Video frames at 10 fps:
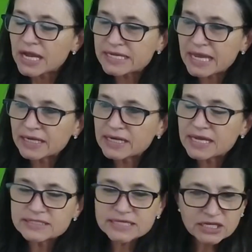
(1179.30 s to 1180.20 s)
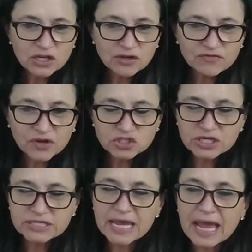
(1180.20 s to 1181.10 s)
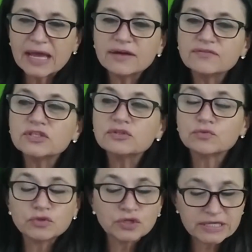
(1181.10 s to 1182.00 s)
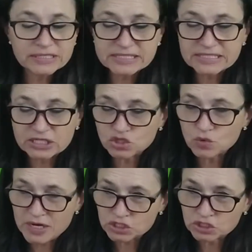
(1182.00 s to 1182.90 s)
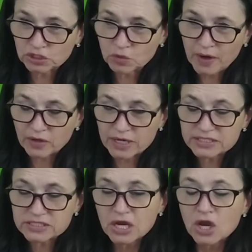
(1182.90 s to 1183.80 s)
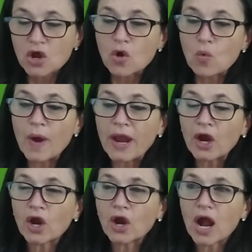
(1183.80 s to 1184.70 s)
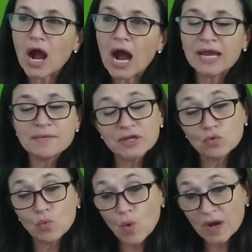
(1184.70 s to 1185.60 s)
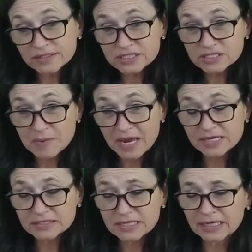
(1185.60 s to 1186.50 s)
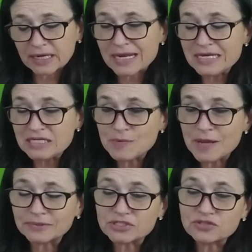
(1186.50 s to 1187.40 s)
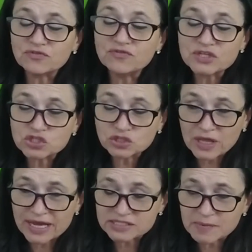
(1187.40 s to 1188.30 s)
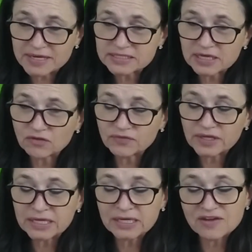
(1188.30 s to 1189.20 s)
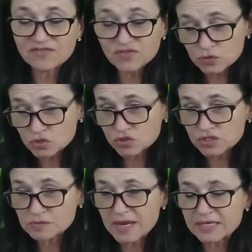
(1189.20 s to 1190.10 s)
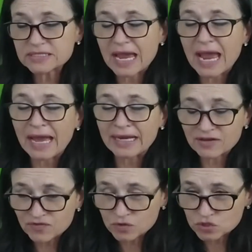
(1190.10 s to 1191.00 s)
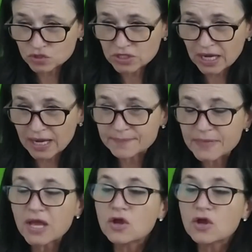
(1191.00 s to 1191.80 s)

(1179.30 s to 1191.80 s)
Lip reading: again, executive function is heavily rooted in situational awareness, where I'm in one space and I need to be able to visualize myself in a future space at a future time.